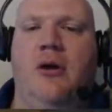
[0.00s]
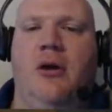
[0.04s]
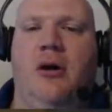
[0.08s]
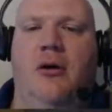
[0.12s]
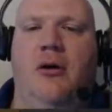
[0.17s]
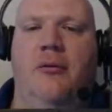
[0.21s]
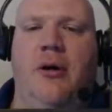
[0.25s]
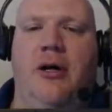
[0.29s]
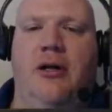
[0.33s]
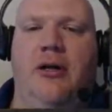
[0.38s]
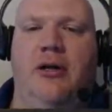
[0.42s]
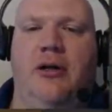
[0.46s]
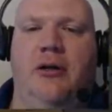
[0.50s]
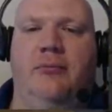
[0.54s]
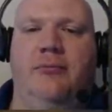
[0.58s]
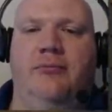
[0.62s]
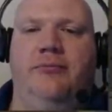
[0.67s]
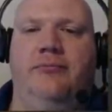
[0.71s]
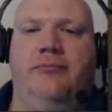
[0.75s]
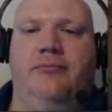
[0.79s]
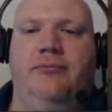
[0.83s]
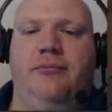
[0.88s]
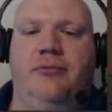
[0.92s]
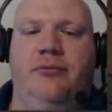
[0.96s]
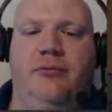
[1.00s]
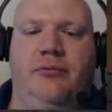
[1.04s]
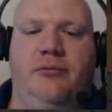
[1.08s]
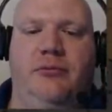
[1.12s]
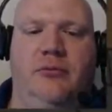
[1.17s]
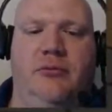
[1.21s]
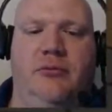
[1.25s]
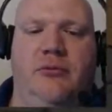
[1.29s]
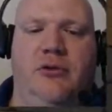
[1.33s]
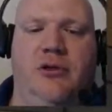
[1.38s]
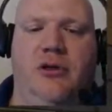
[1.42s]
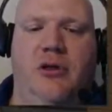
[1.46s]
Alrighty then.
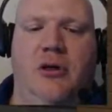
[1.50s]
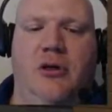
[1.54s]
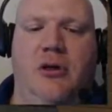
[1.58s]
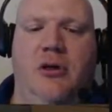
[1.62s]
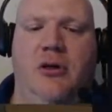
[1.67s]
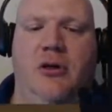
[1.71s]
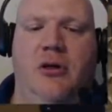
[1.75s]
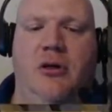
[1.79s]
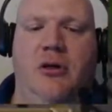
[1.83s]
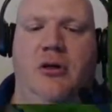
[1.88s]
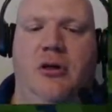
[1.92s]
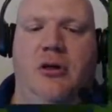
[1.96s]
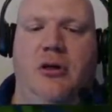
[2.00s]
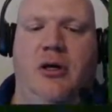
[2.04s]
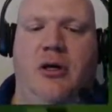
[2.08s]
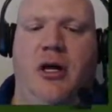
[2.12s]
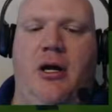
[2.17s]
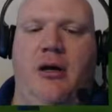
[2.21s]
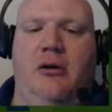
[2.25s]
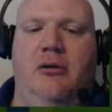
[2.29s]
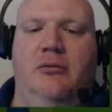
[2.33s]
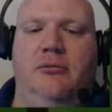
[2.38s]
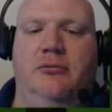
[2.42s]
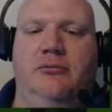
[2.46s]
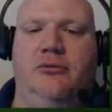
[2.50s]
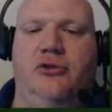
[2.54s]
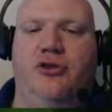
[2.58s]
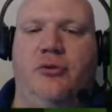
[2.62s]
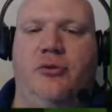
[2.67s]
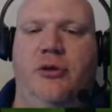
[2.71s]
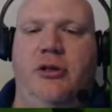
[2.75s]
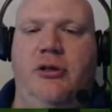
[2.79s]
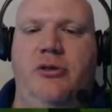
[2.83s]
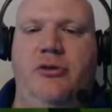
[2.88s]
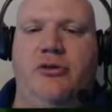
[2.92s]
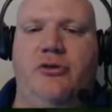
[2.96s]
Now,
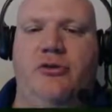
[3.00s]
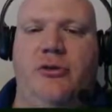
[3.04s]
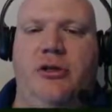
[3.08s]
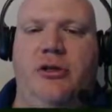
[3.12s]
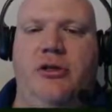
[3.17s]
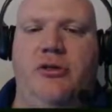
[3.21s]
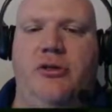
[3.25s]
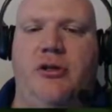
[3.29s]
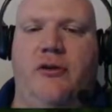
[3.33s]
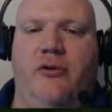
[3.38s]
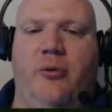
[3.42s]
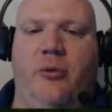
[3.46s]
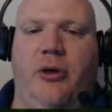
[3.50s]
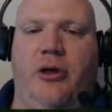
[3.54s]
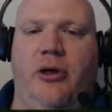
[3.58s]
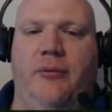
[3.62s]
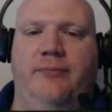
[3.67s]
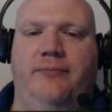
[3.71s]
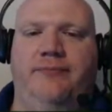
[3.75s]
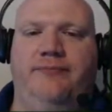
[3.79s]
trees everywhere.